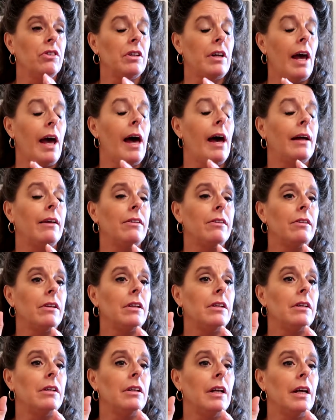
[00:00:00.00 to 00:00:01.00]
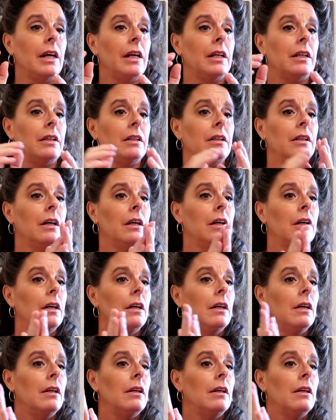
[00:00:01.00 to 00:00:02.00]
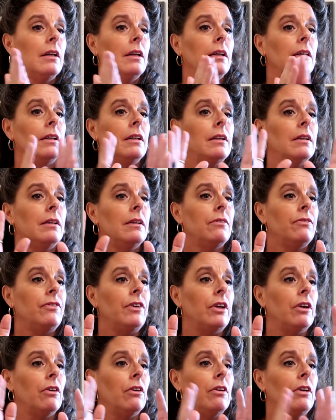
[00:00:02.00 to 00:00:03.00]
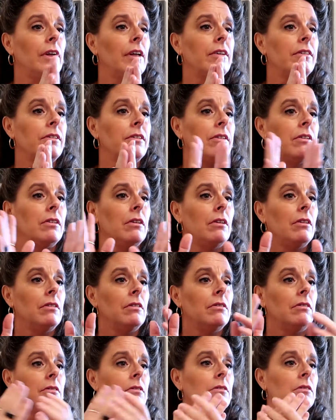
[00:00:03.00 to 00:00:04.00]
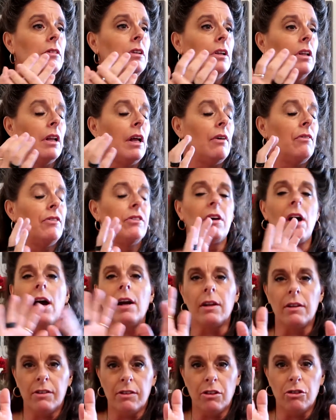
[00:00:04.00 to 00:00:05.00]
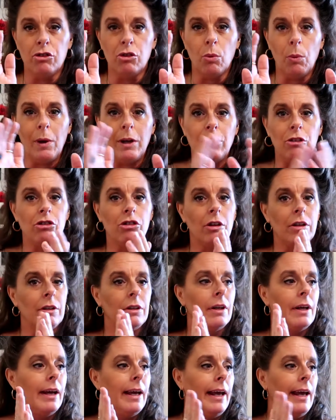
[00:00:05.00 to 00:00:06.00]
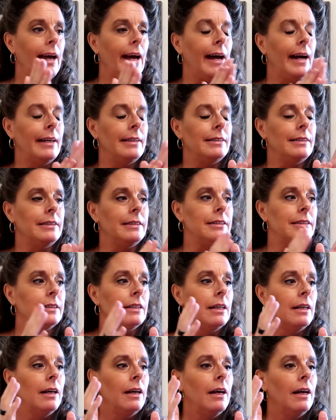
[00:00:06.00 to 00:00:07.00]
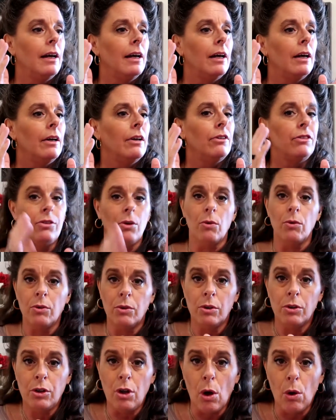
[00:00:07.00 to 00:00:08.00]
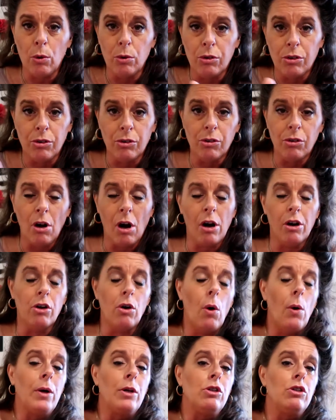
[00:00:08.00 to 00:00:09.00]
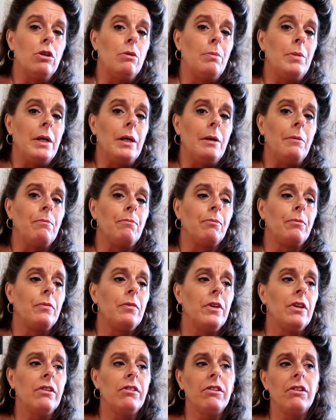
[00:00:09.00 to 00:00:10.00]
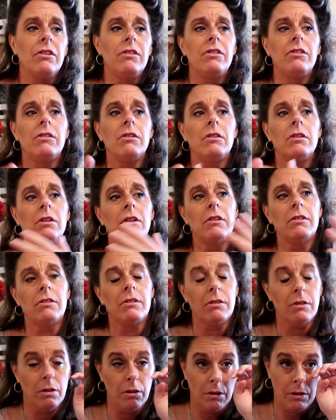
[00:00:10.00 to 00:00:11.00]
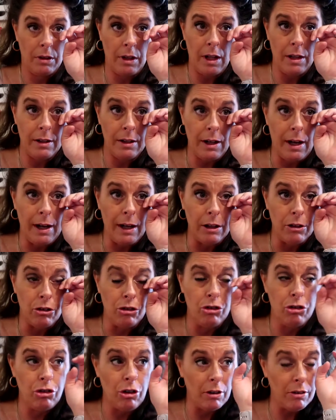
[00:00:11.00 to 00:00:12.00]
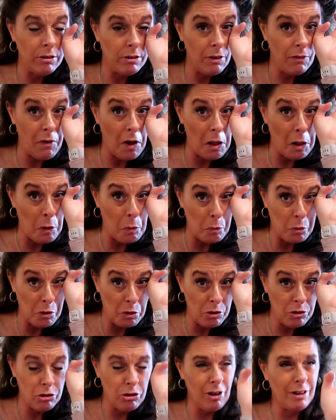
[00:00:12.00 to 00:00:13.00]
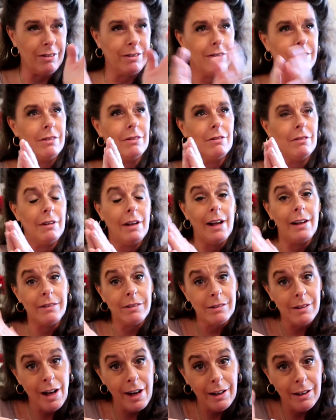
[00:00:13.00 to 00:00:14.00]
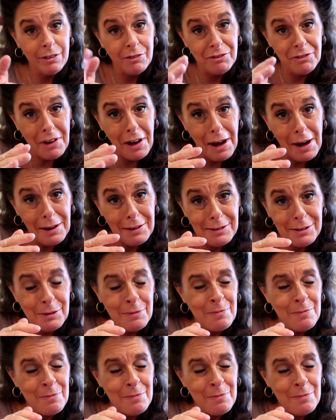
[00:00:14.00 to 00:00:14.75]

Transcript: and hats and fingerless gloves kind of situation. And so those are going to be, this thing that I had just developed just last night, in fact.